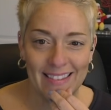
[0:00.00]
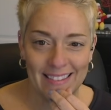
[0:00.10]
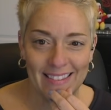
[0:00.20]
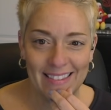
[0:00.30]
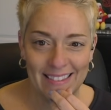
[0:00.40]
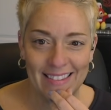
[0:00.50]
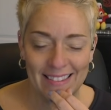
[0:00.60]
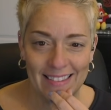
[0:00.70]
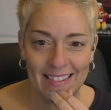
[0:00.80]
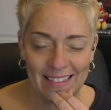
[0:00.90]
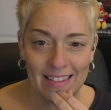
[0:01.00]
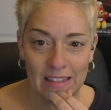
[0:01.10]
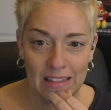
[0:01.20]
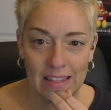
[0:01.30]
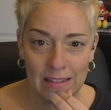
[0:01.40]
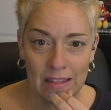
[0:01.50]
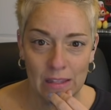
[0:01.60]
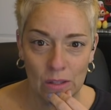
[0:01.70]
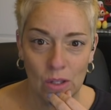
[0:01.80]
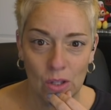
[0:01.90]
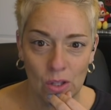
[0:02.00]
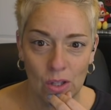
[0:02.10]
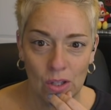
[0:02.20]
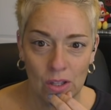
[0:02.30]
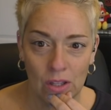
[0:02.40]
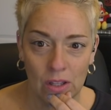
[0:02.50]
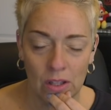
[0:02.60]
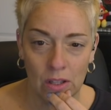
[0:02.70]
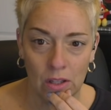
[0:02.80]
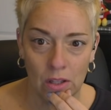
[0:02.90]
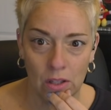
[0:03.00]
This gives you an average combined score of